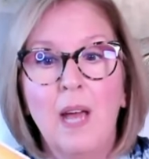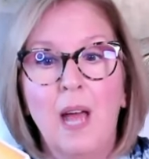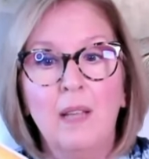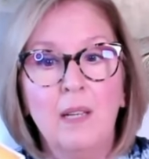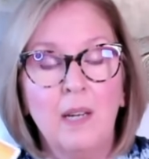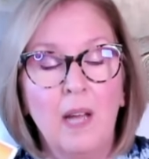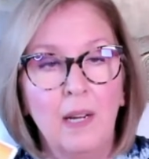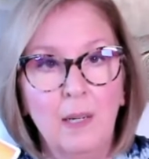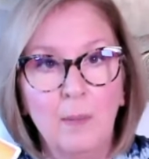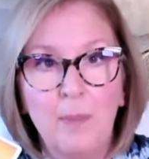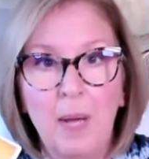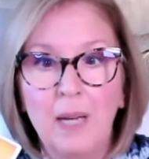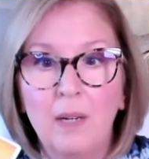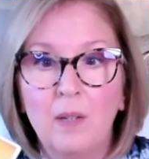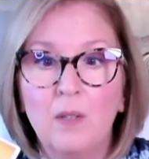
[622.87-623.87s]
And the Knight of
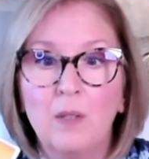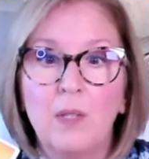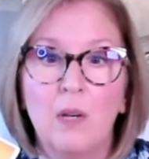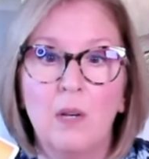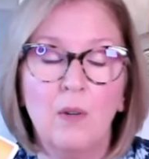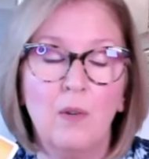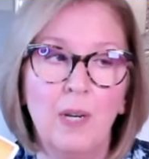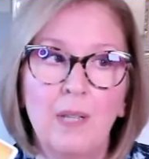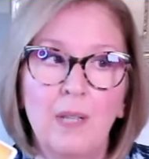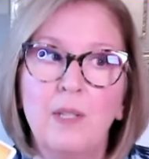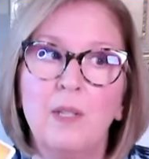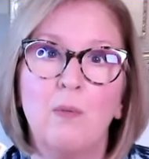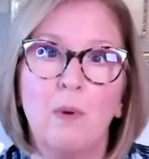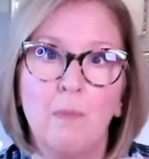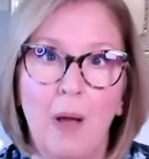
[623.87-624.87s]
Pentacles underneath
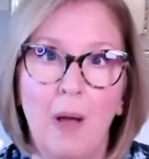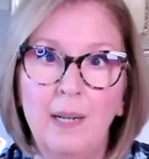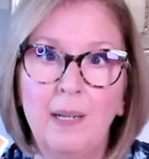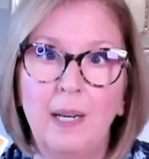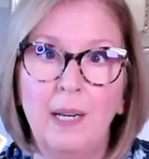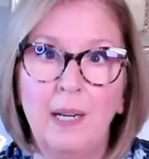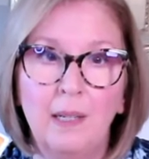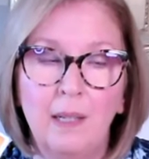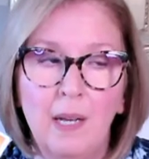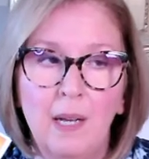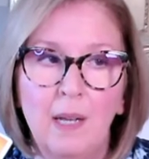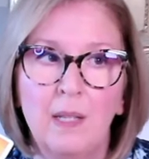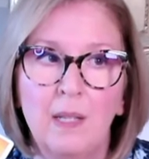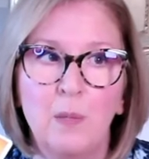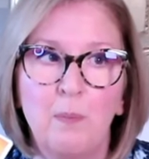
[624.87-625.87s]
is reminding
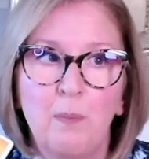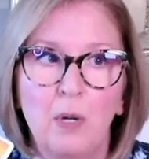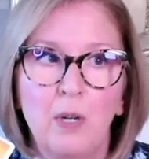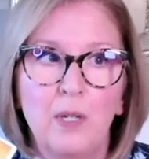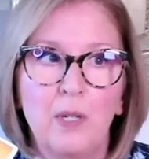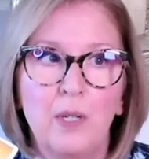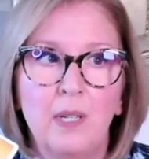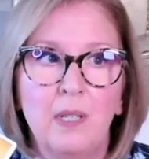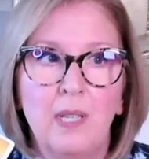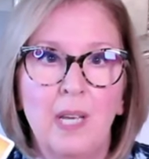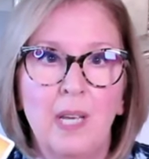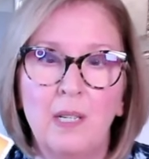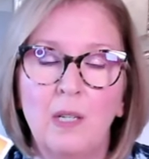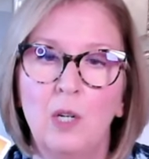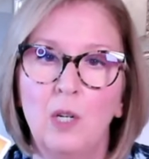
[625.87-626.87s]
this person
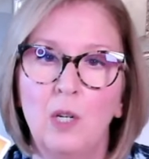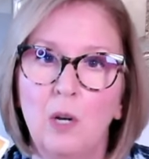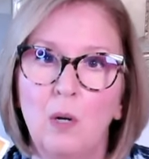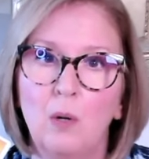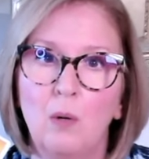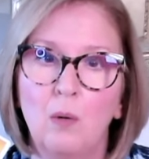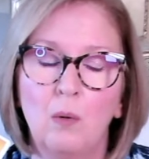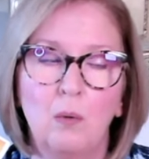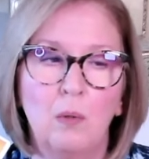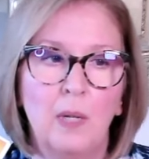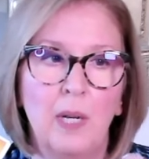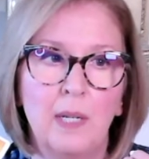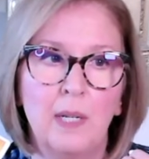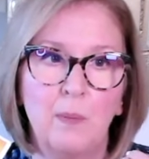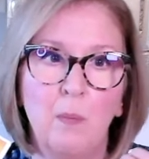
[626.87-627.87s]
that, you know,
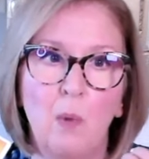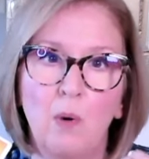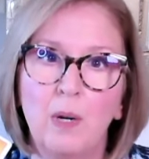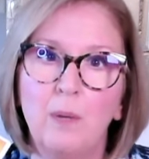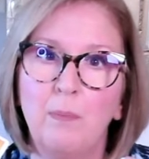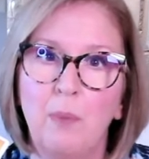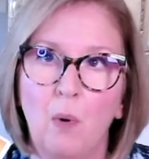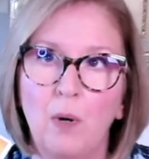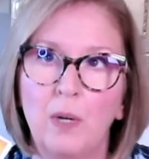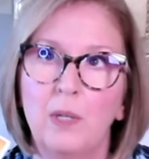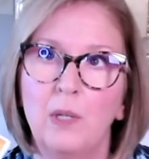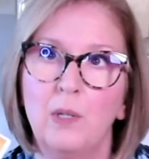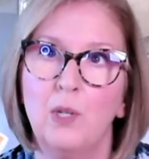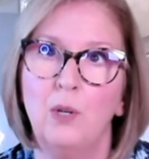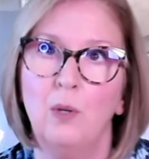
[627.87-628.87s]
it's more
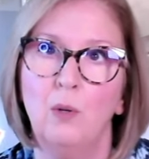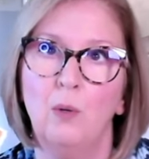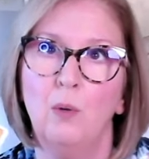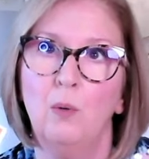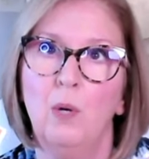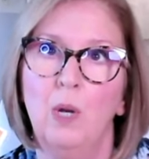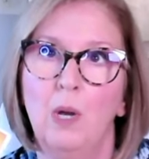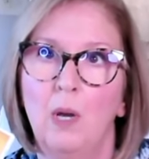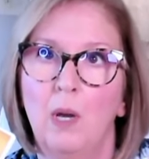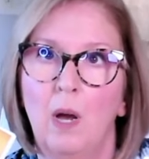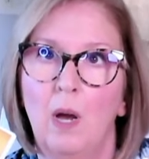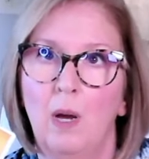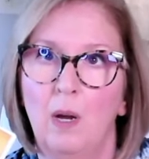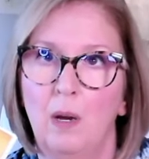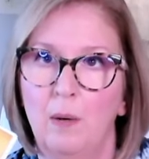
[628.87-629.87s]
important to
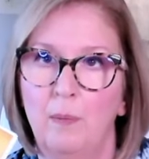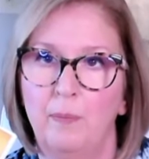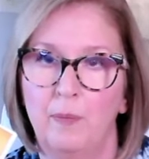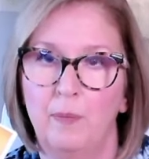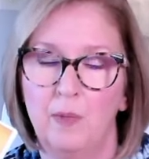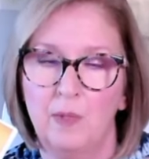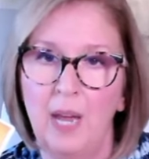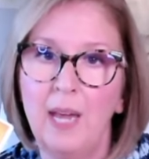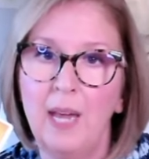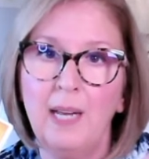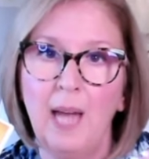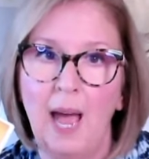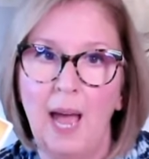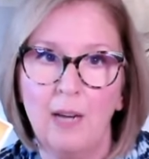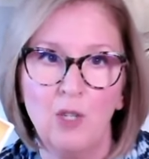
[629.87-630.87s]
um,
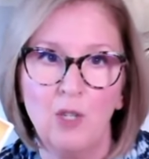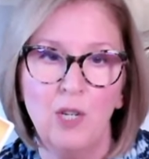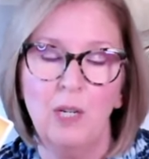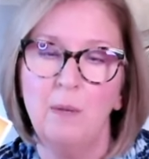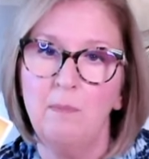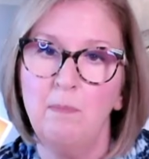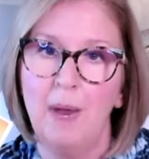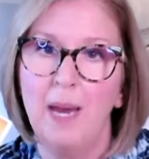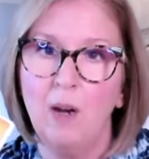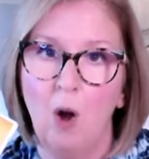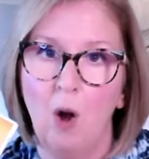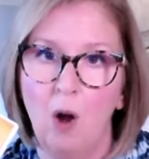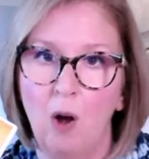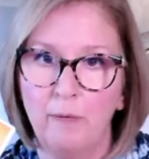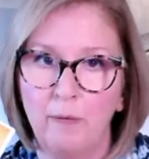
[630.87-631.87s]
take action and make
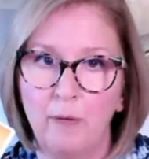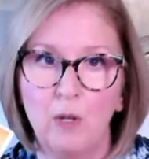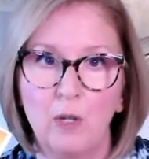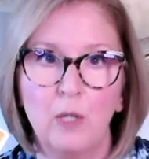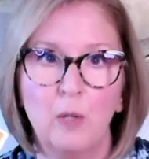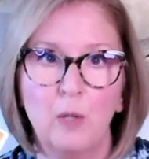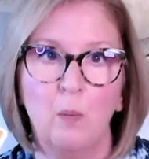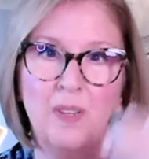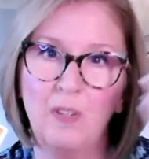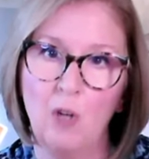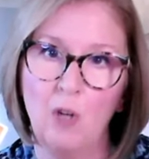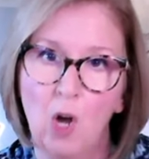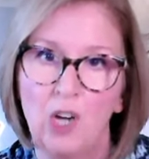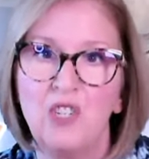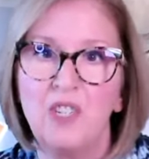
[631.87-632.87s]
offers with
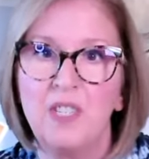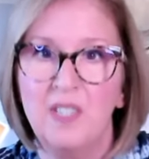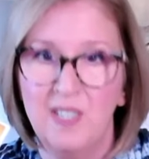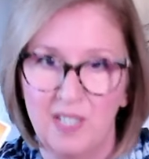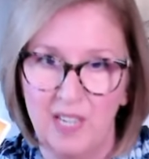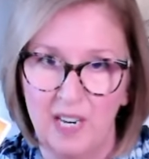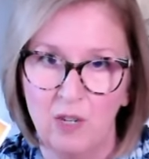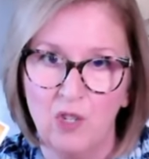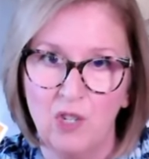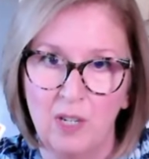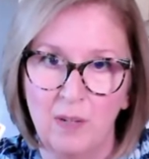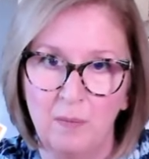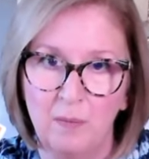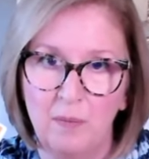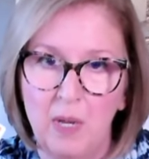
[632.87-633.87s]
conscious
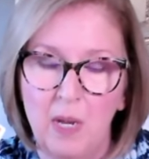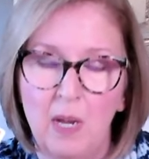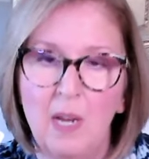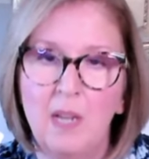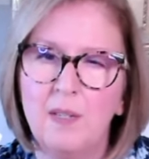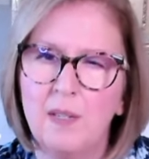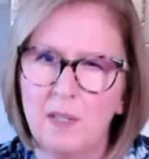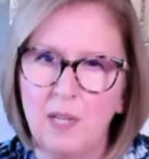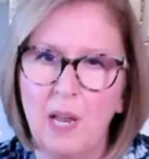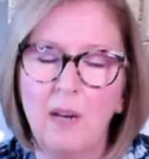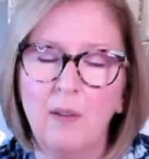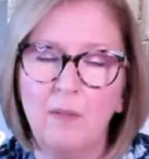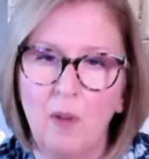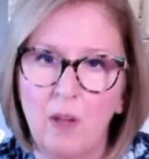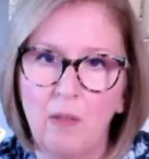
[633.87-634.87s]
intention, instead
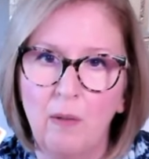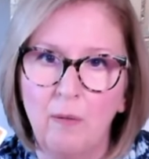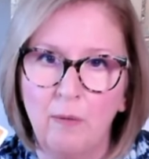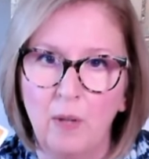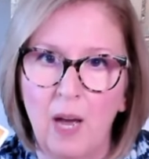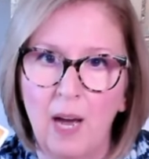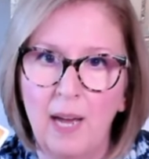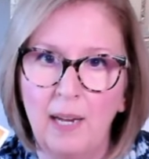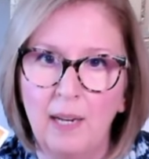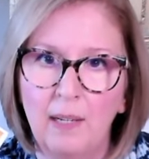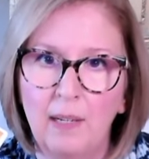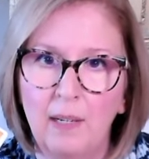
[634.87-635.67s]
of on the fly.